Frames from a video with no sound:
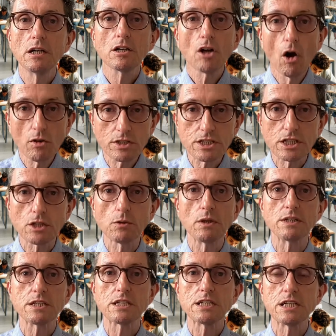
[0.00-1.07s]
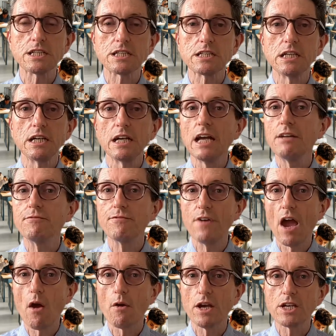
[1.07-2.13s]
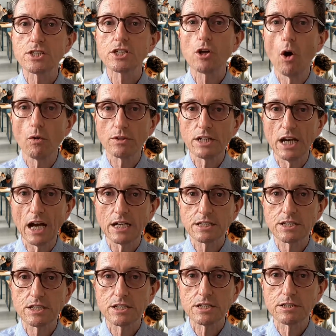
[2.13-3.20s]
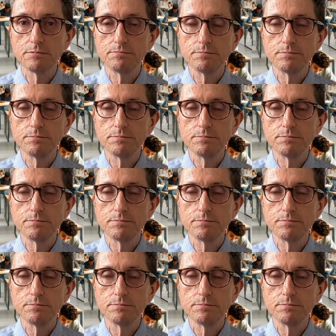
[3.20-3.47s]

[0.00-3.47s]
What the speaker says: consequences in various contexts.